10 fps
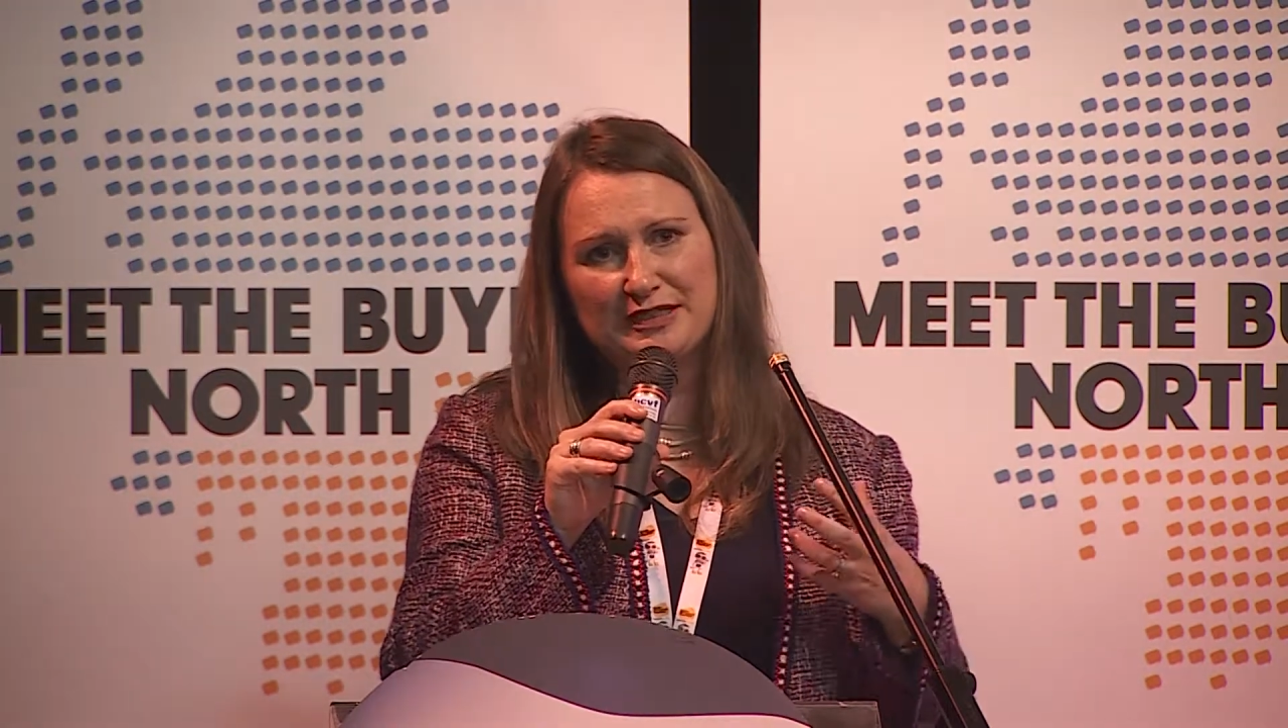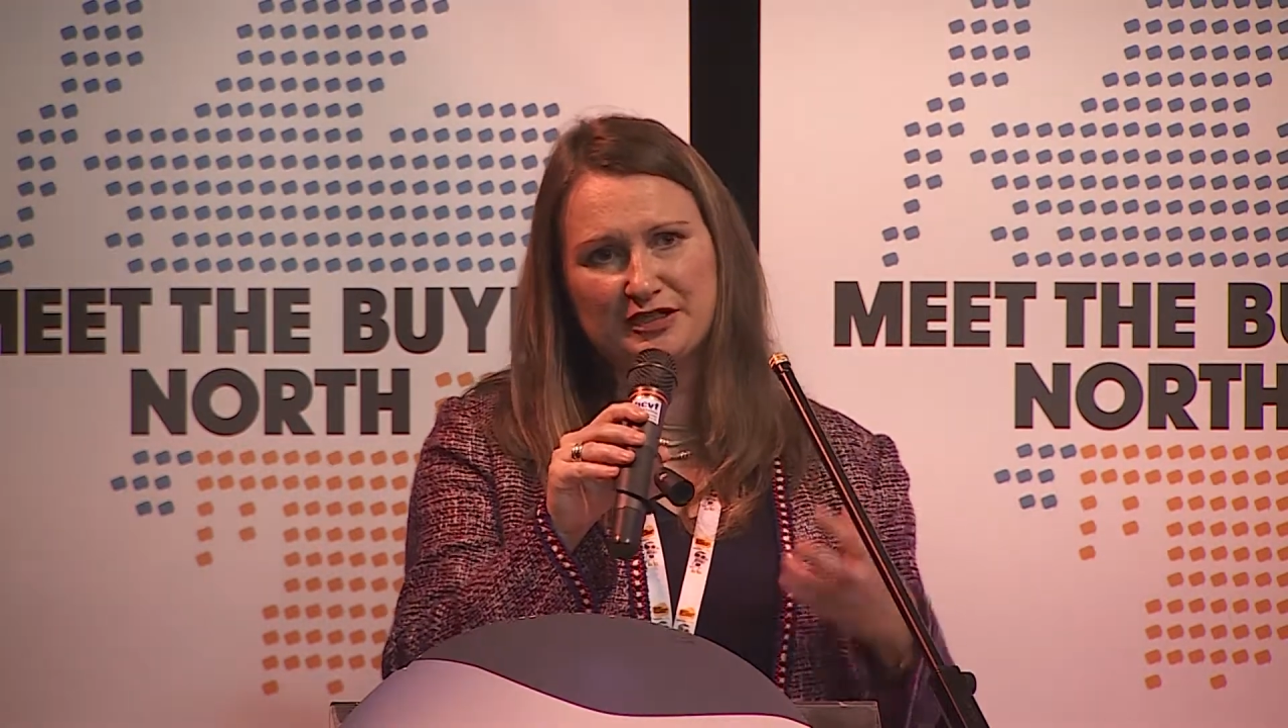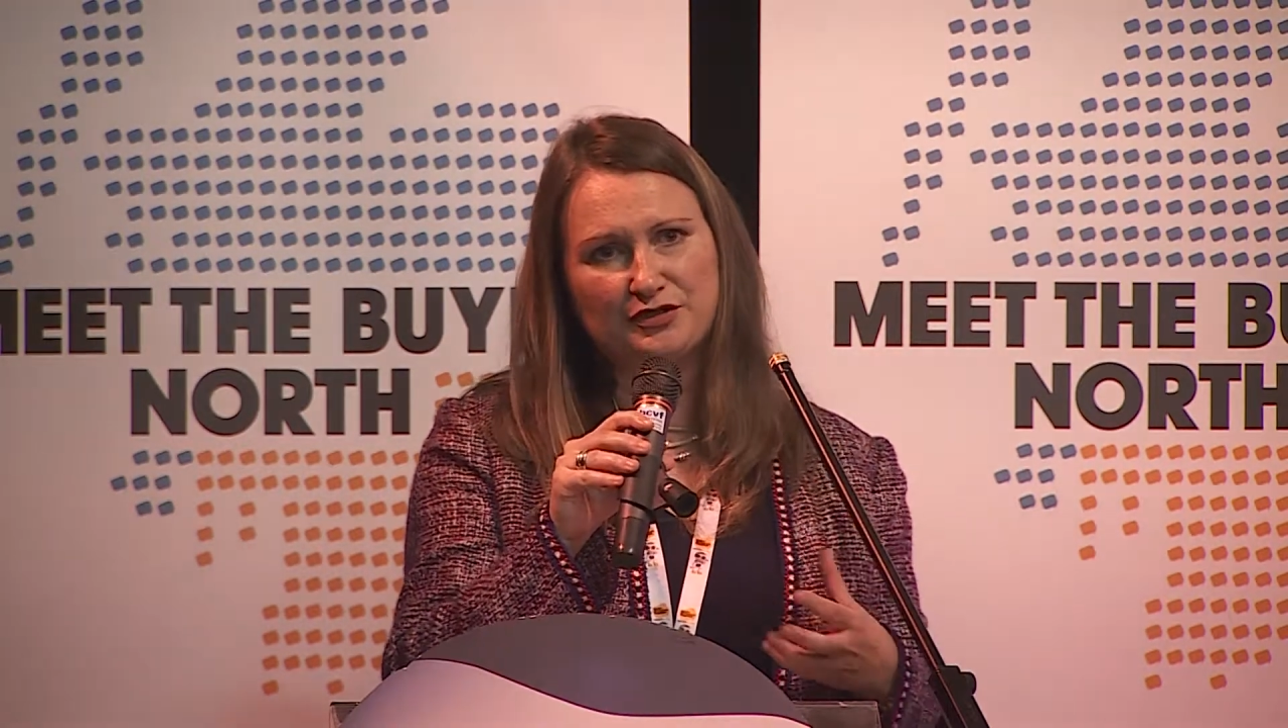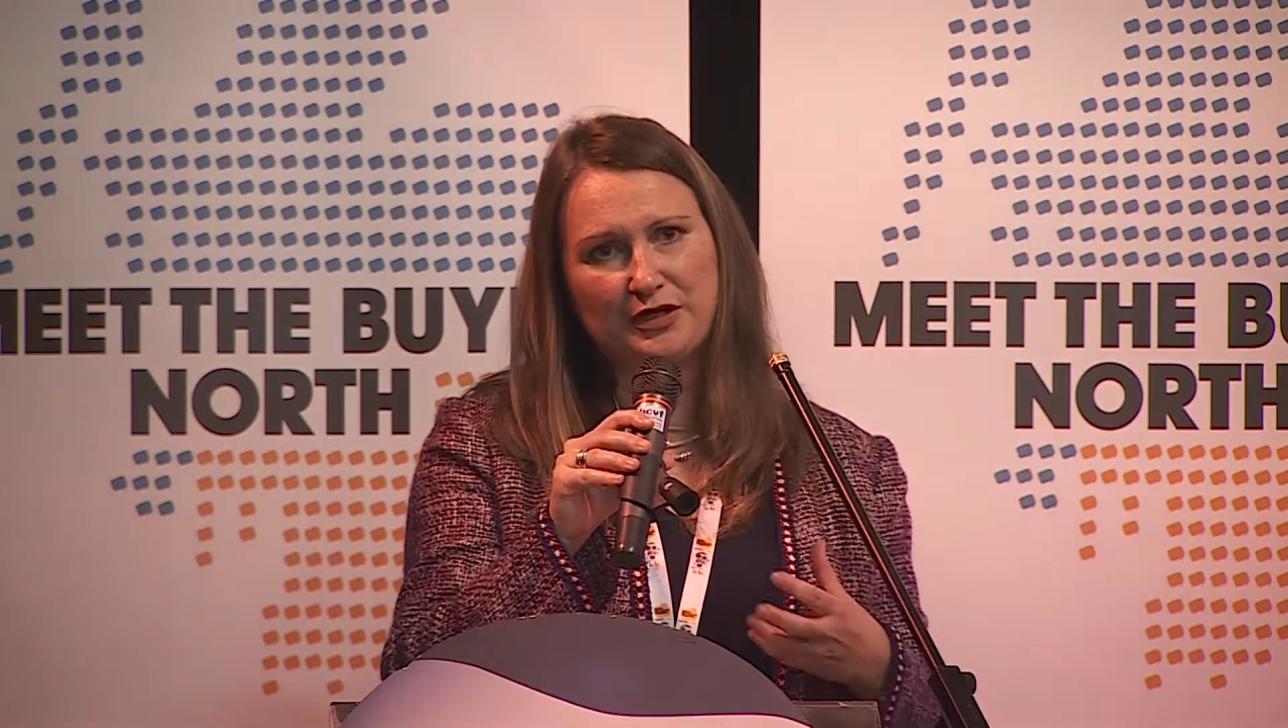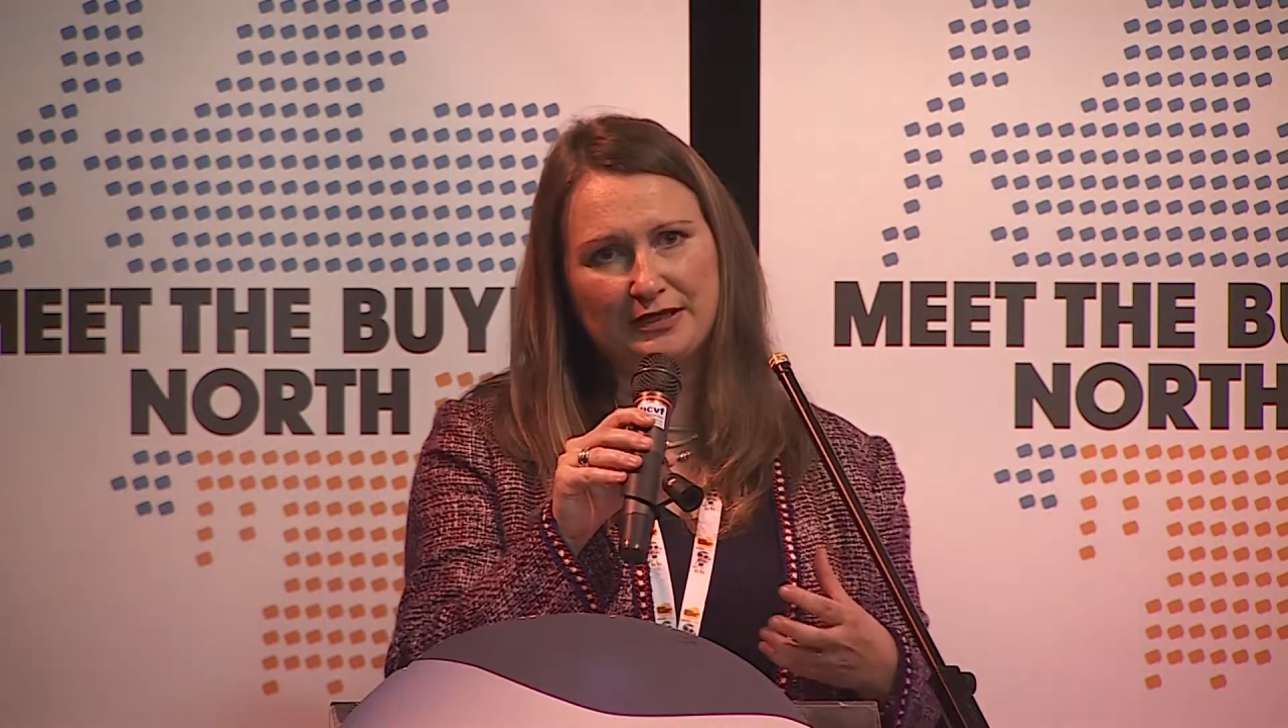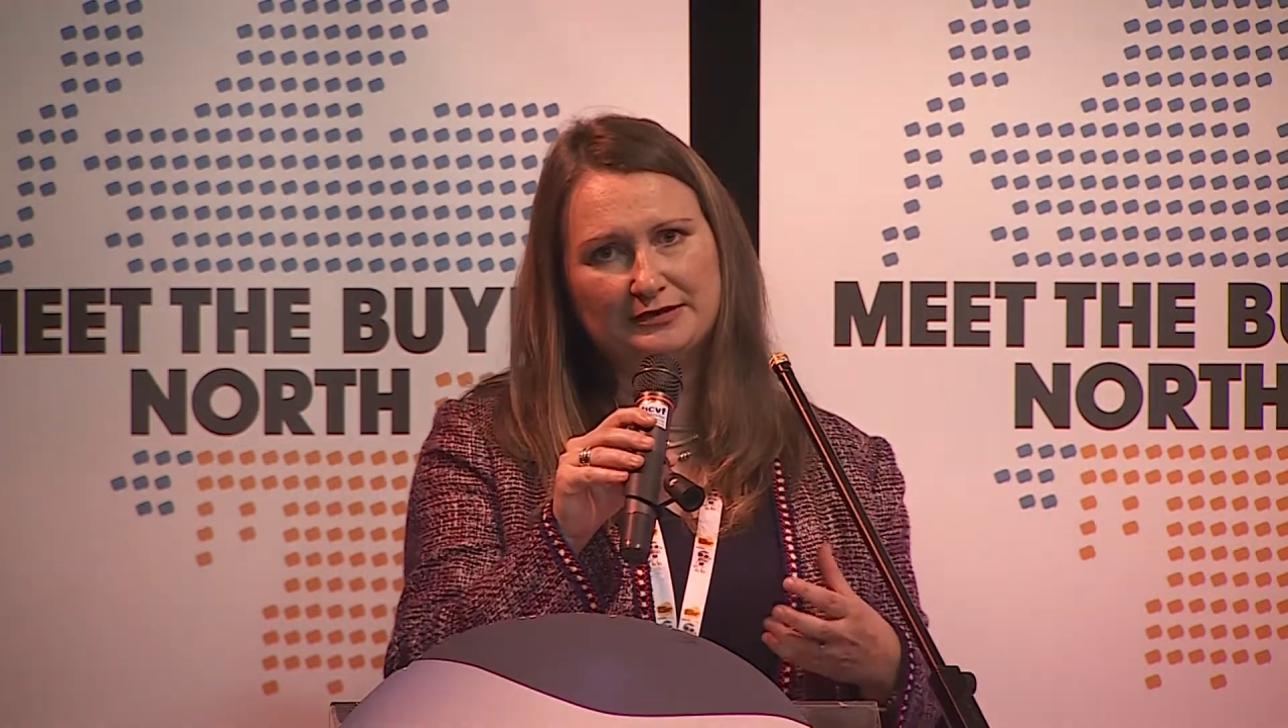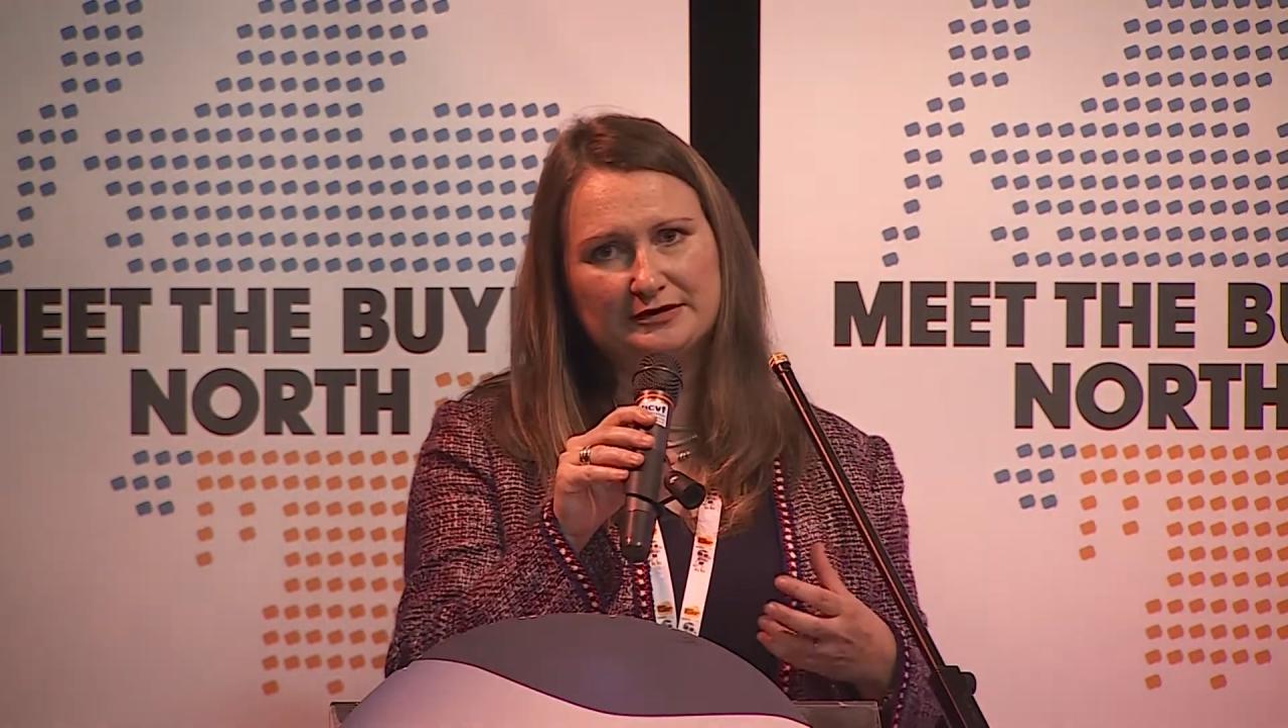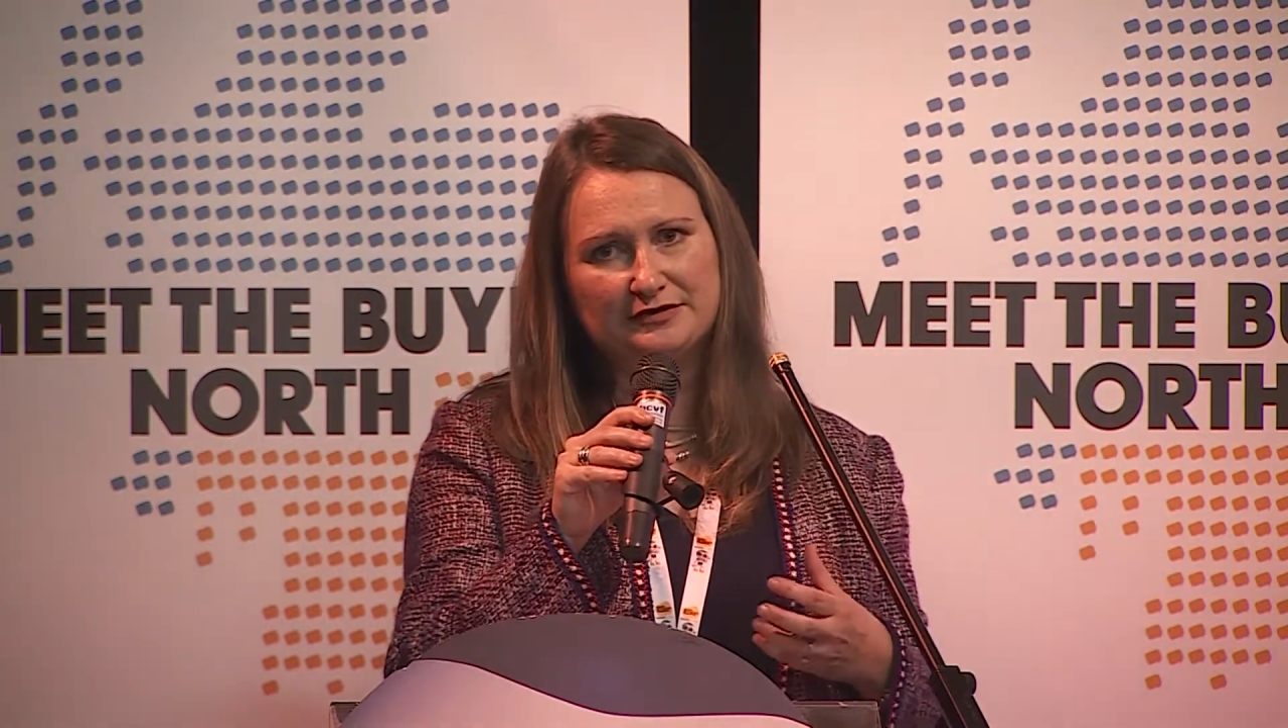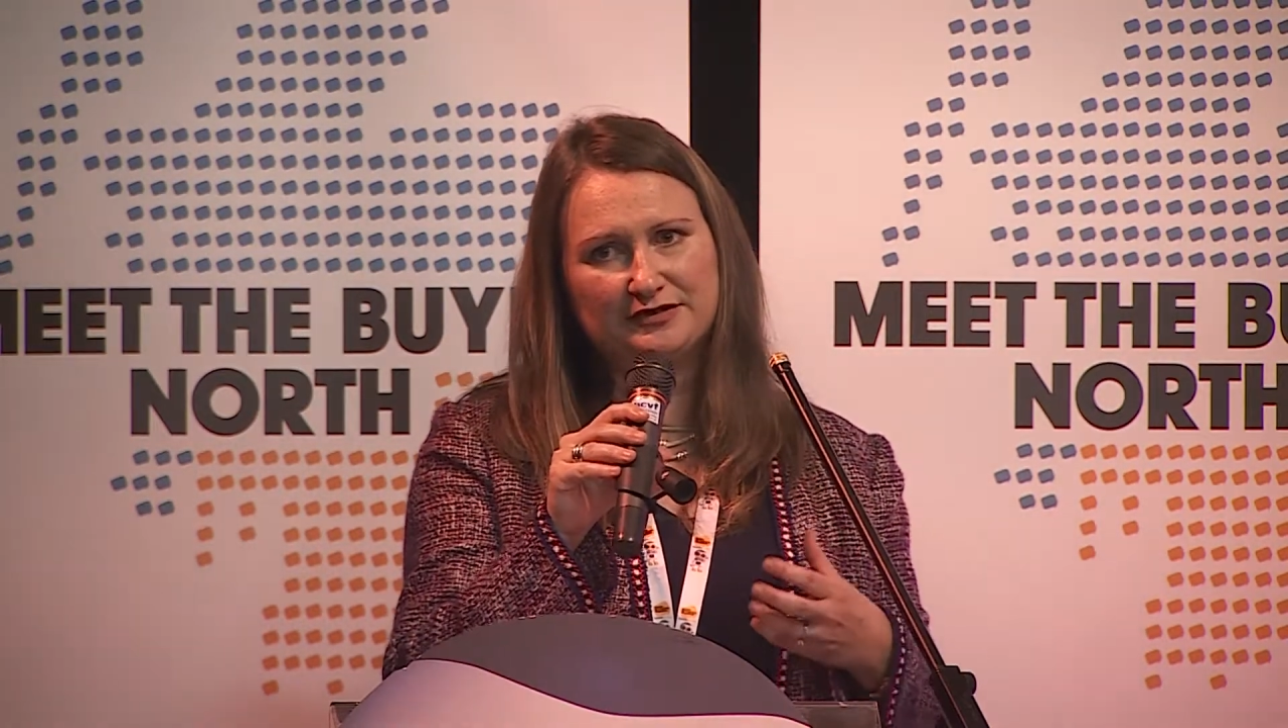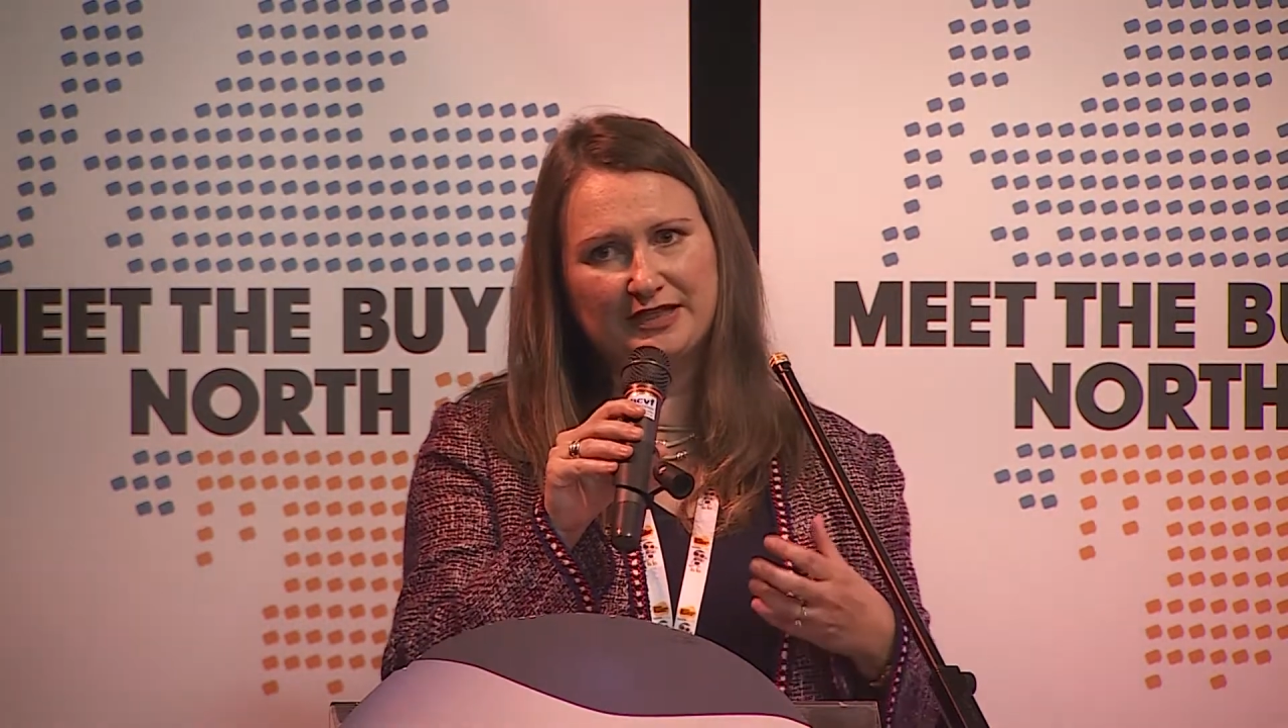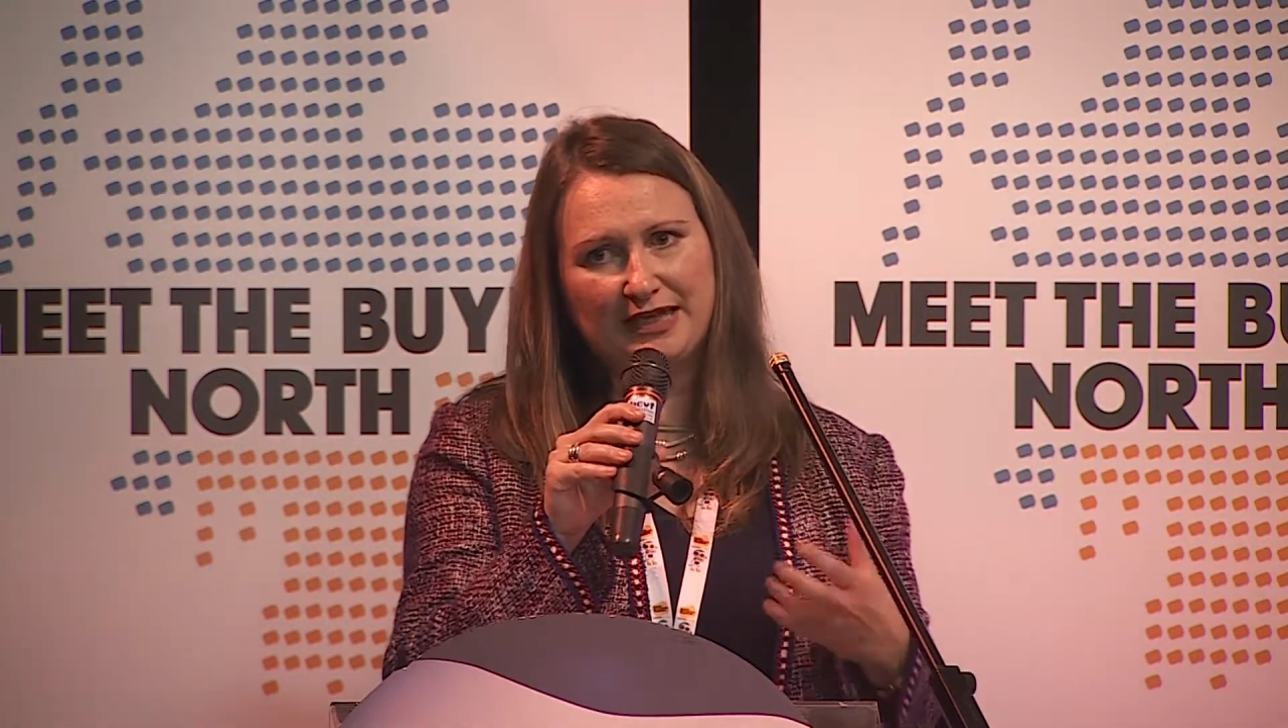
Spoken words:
attractive to